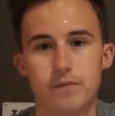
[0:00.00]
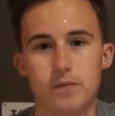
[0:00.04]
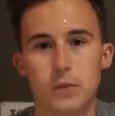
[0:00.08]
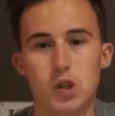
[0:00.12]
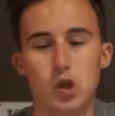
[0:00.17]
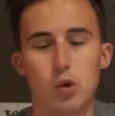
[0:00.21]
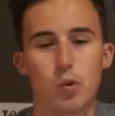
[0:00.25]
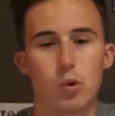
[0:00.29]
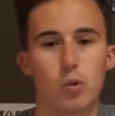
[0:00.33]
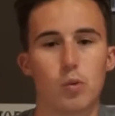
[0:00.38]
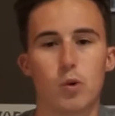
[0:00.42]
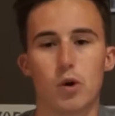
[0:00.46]

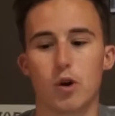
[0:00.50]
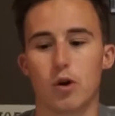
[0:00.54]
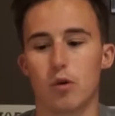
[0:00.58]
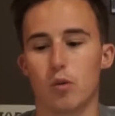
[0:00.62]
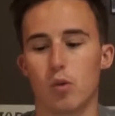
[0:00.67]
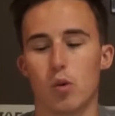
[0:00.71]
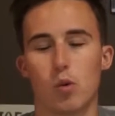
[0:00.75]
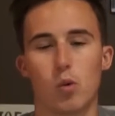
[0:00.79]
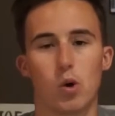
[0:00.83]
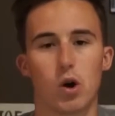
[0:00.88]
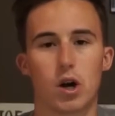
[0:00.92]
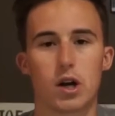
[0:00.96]
we're
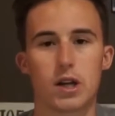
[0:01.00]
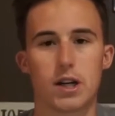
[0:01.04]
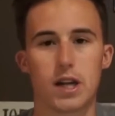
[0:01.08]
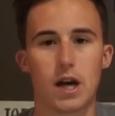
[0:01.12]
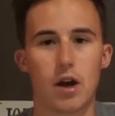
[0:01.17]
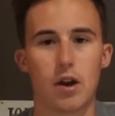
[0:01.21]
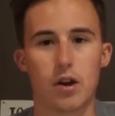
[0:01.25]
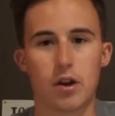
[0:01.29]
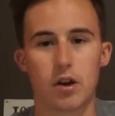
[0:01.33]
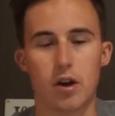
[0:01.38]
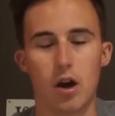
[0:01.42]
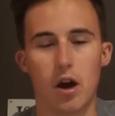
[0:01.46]
working
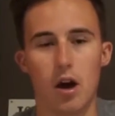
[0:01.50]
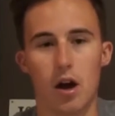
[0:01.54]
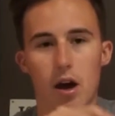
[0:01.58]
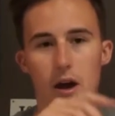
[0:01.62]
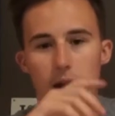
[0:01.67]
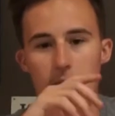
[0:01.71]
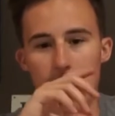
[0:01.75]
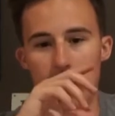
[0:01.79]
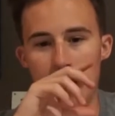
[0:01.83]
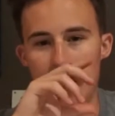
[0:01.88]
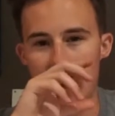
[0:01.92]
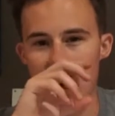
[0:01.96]
down a
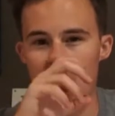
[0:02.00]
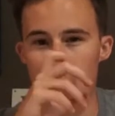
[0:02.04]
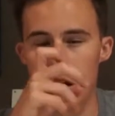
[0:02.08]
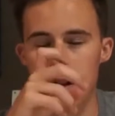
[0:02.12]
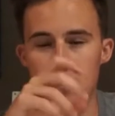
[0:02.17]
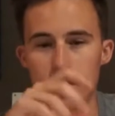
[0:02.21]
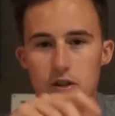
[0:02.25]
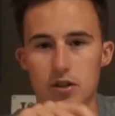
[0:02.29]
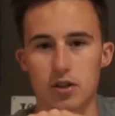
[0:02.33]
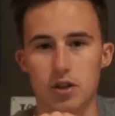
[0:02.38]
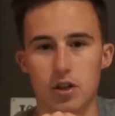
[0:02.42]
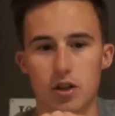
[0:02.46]
cut
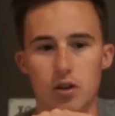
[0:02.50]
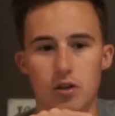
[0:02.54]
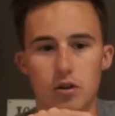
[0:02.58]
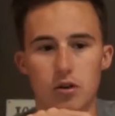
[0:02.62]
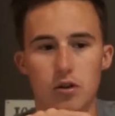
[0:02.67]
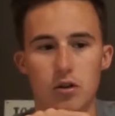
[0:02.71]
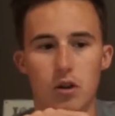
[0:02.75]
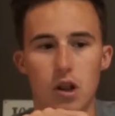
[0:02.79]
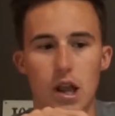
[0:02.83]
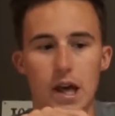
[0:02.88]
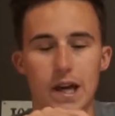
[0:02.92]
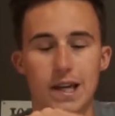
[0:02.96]
and there's
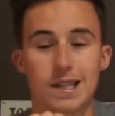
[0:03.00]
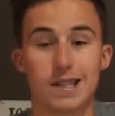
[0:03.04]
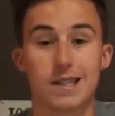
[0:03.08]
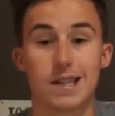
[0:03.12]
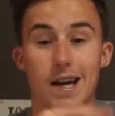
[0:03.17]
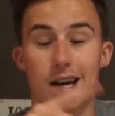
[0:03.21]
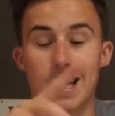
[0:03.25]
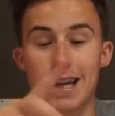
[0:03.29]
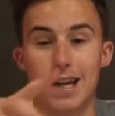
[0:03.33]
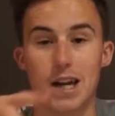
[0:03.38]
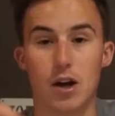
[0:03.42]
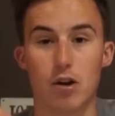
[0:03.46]
little like
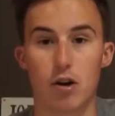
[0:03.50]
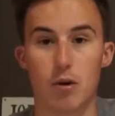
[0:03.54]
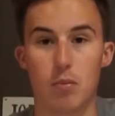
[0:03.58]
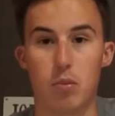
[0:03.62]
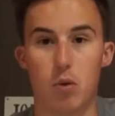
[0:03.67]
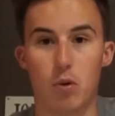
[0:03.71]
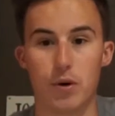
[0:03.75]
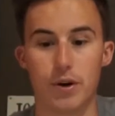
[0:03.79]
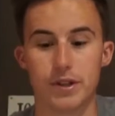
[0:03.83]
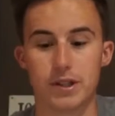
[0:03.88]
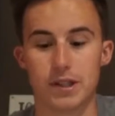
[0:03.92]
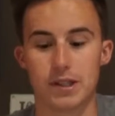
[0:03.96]
secondary
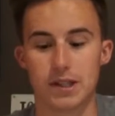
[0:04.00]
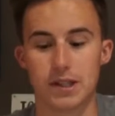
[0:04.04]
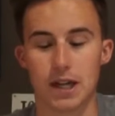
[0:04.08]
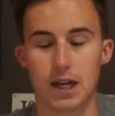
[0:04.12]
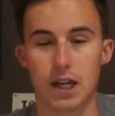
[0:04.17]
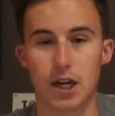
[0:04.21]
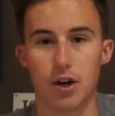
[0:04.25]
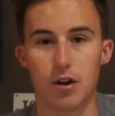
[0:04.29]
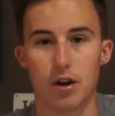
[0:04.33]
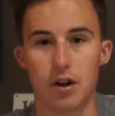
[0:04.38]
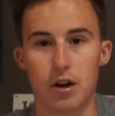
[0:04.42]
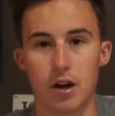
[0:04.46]
points and
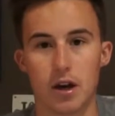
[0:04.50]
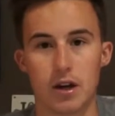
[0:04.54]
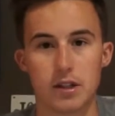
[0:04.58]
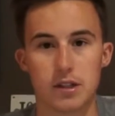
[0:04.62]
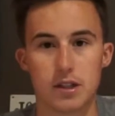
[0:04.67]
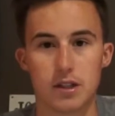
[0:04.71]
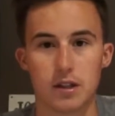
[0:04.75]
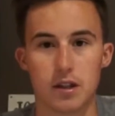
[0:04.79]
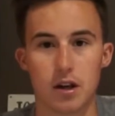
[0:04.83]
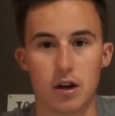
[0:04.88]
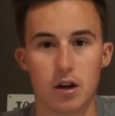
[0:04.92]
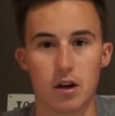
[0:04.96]
secondary
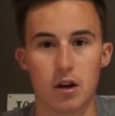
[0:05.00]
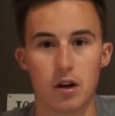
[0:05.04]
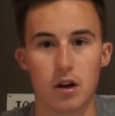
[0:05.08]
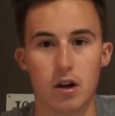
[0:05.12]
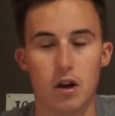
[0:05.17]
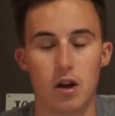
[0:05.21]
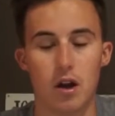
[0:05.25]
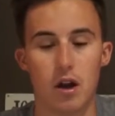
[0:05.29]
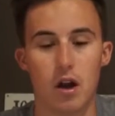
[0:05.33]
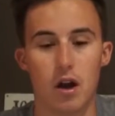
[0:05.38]
cuts in there.